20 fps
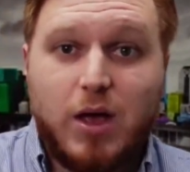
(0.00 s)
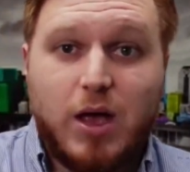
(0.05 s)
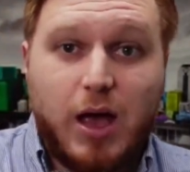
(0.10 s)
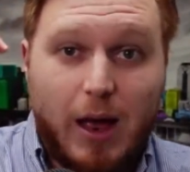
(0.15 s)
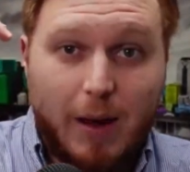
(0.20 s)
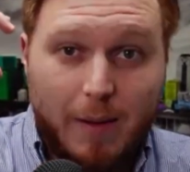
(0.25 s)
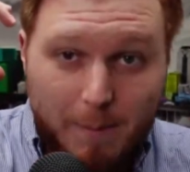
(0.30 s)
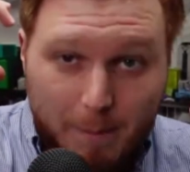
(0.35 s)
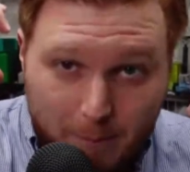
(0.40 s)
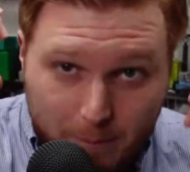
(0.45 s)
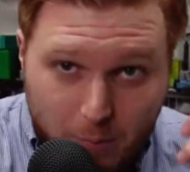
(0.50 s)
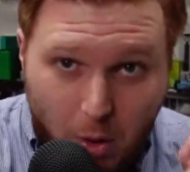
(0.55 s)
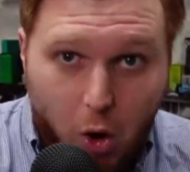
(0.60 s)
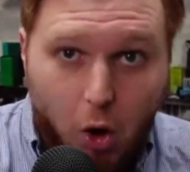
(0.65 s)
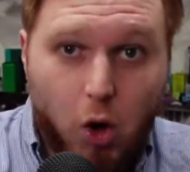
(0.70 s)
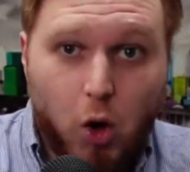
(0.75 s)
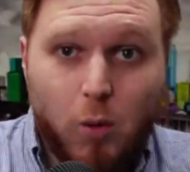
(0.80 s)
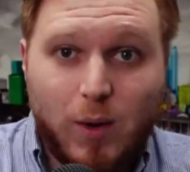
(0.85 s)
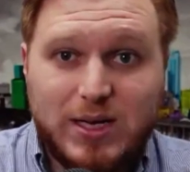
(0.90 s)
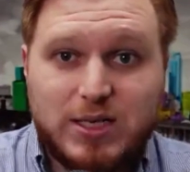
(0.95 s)
and
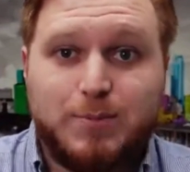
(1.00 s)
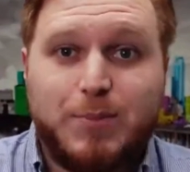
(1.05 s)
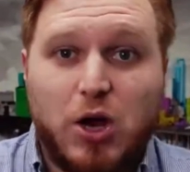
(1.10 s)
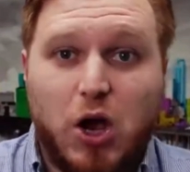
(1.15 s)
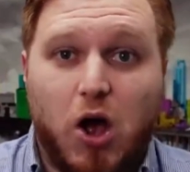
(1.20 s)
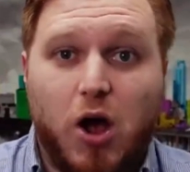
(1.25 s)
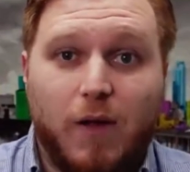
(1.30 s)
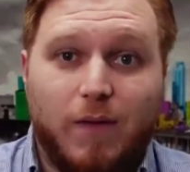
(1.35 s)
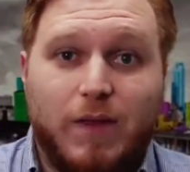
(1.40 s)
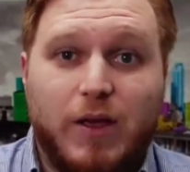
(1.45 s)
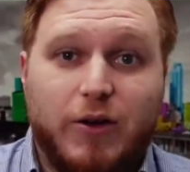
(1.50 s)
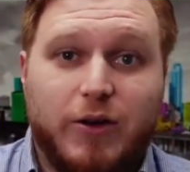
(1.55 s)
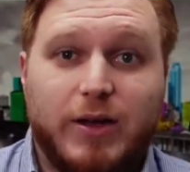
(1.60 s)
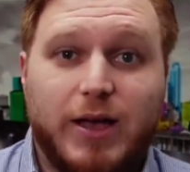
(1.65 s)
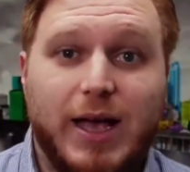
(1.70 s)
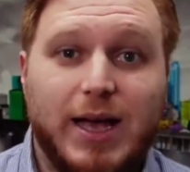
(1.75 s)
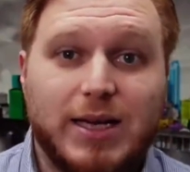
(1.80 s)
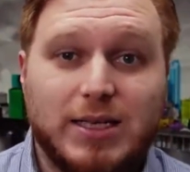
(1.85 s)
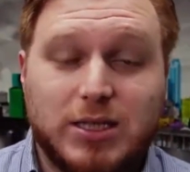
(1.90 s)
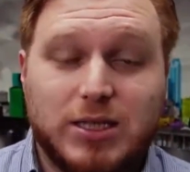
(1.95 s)
always be on their
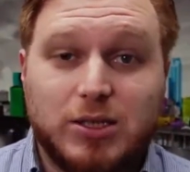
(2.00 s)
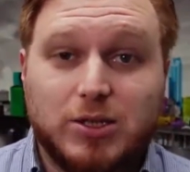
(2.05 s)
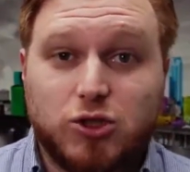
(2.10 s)
case